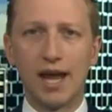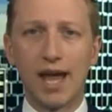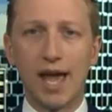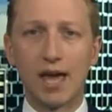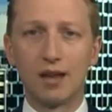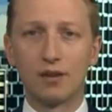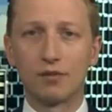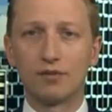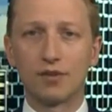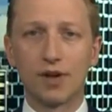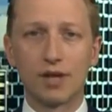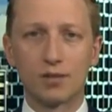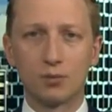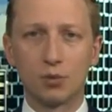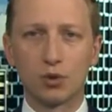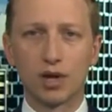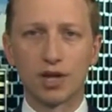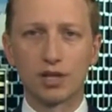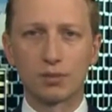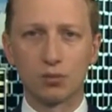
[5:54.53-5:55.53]
And if
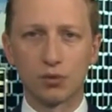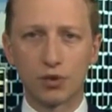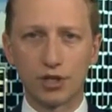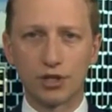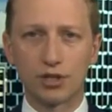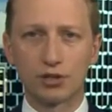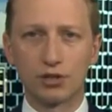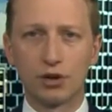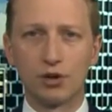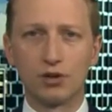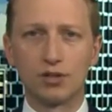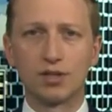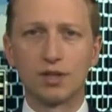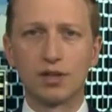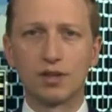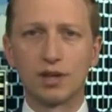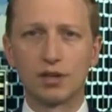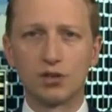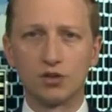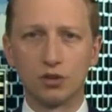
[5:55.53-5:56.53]
Facebook has breached those,
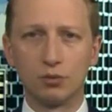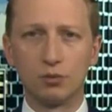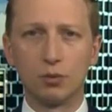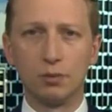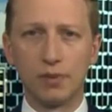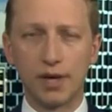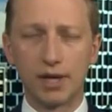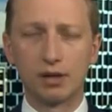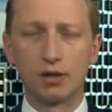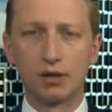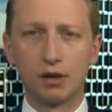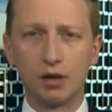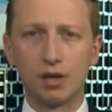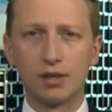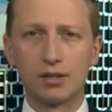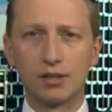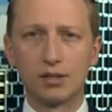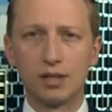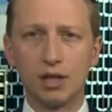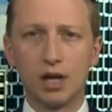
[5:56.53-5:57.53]
then they should be
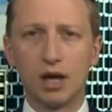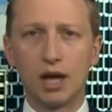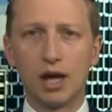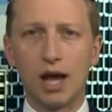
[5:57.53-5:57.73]
penalised.